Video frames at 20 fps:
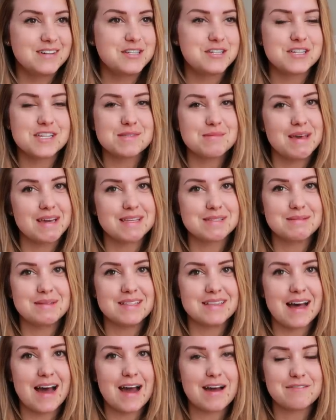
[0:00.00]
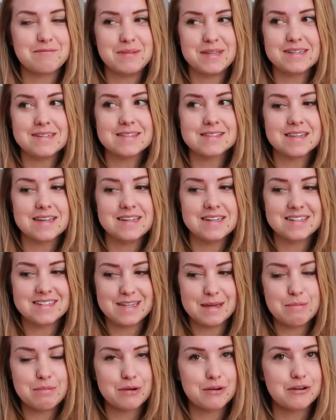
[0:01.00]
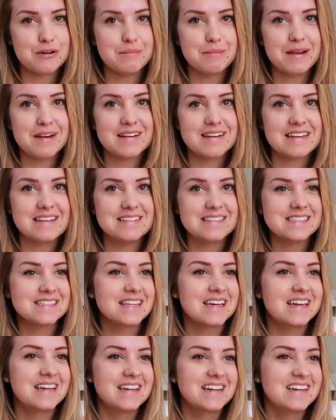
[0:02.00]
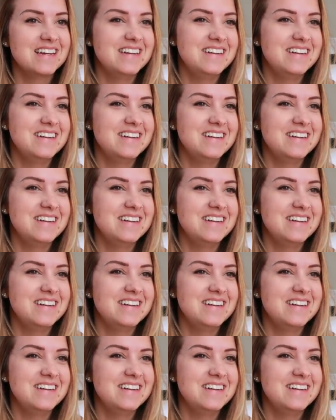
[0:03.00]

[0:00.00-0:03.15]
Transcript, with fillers: which just makes me laugh because like typical Americans, like